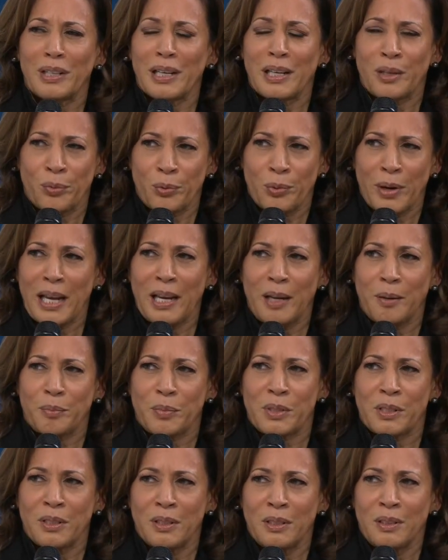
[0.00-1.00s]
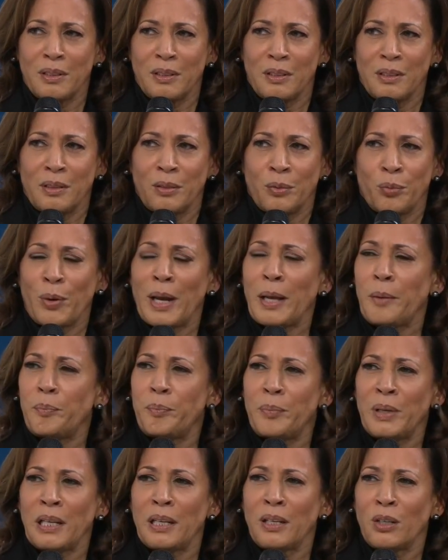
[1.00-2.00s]
and raped,
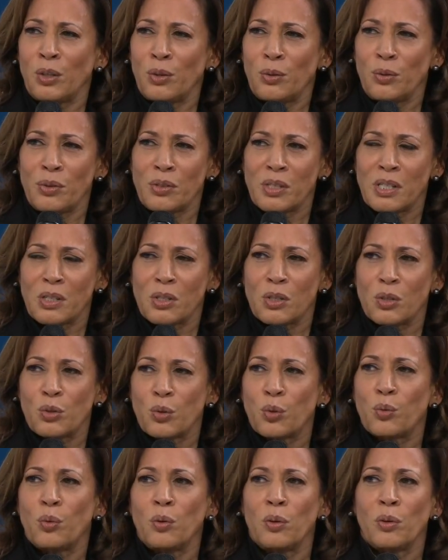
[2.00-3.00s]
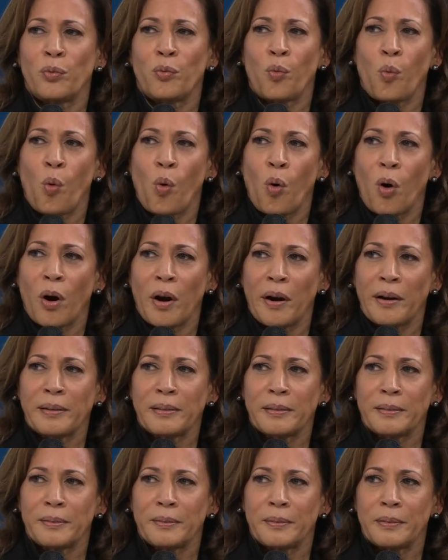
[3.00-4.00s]
rape being used as a tool of war.
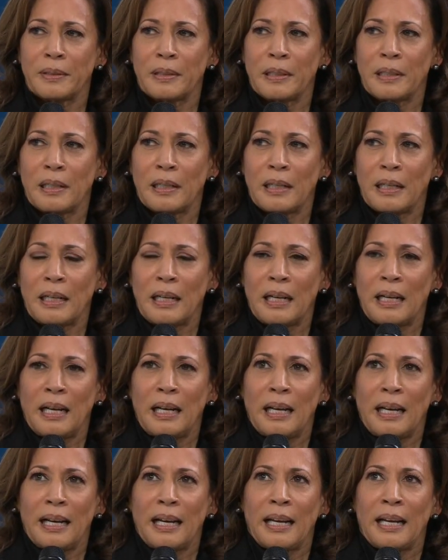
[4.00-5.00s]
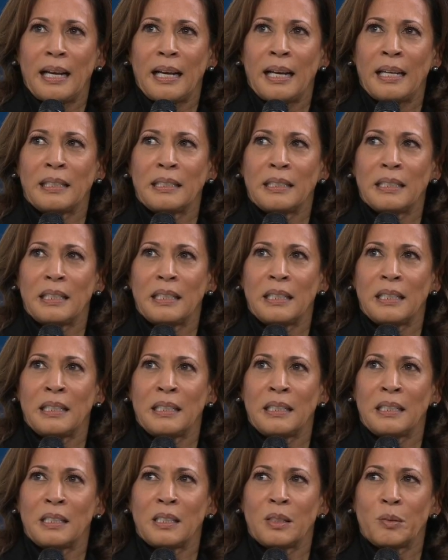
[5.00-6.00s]
And
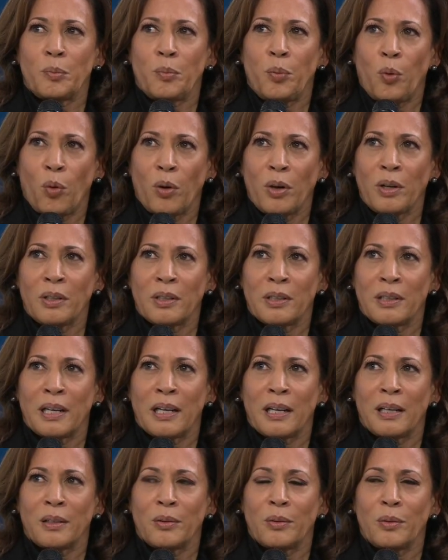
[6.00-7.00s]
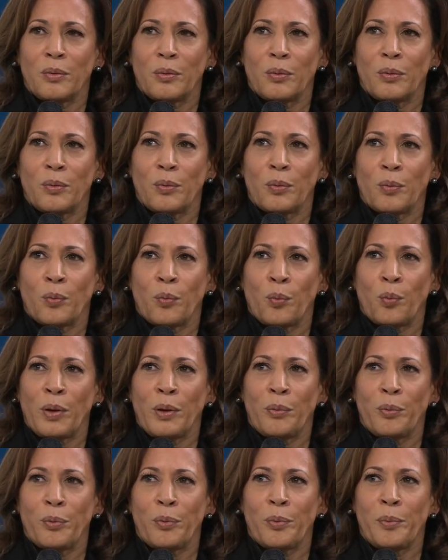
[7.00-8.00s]
it is important that
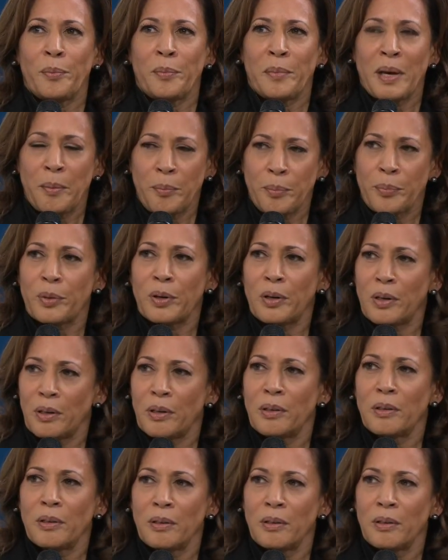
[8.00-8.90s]
we remember